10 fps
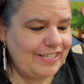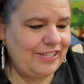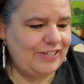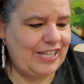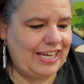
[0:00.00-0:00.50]

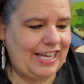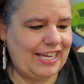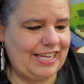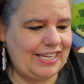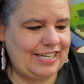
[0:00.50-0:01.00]
you
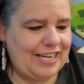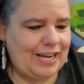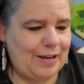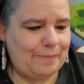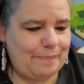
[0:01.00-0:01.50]
can
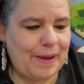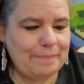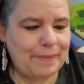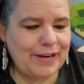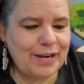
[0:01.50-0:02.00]
uh,
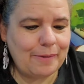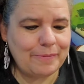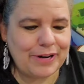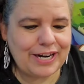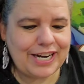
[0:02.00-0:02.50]
paint by
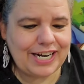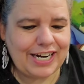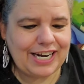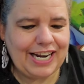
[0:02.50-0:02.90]
number,